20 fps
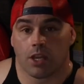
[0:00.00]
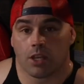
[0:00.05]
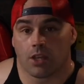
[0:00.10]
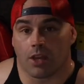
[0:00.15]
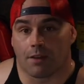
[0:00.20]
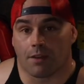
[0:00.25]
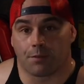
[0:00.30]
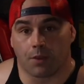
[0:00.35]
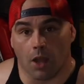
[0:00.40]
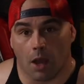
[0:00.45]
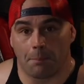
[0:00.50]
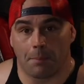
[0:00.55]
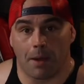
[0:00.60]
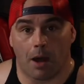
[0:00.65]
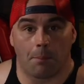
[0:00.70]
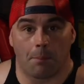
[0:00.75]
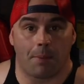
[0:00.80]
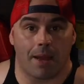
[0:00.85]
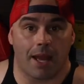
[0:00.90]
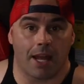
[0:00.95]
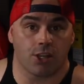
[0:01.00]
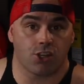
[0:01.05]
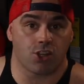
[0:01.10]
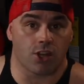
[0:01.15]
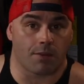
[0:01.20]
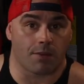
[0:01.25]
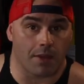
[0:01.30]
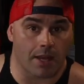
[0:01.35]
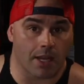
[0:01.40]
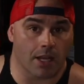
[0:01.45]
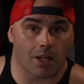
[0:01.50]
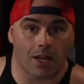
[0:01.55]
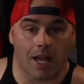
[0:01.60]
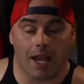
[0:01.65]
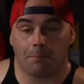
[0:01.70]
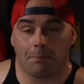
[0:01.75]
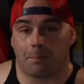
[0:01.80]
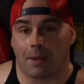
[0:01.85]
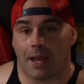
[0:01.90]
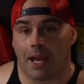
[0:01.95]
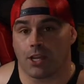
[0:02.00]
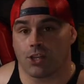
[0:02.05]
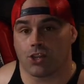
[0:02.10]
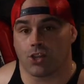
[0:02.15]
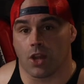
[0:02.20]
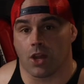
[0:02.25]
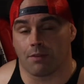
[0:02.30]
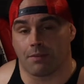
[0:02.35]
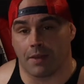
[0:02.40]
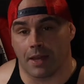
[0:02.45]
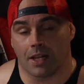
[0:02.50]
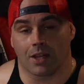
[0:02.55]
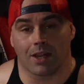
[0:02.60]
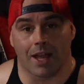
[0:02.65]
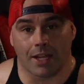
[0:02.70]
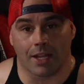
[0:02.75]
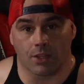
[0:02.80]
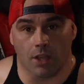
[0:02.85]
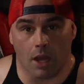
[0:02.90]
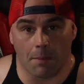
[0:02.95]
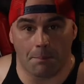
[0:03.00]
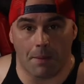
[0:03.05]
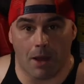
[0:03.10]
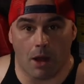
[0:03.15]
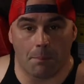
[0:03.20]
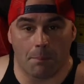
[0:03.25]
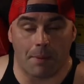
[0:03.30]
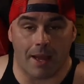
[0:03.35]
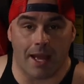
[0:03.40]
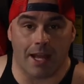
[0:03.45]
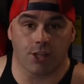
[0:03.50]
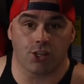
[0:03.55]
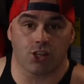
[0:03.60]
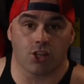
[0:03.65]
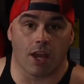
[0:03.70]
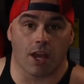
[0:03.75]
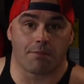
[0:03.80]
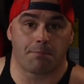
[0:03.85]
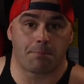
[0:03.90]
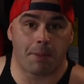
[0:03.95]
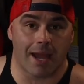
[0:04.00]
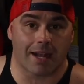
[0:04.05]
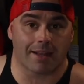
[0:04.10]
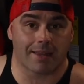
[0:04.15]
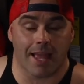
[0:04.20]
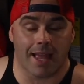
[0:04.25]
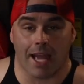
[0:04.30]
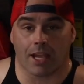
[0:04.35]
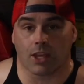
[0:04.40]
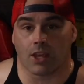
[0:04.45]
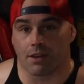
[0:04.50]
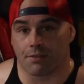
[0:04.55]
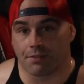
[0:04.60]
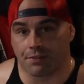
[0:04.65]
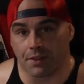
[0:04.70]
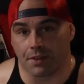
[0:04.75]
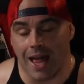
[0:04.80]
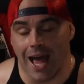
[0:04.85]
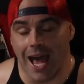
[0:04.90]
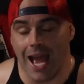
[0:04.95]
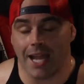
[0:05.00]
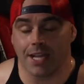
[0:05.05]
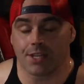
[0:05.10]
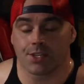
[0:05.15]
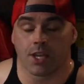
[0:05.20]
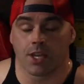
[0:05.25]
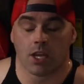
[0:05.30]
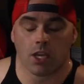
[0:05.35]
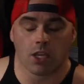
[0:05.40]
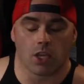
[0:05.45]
you have dumbbell bench, you have incline bench, you have incline dumbbell bench, you have pec deck, you have flies.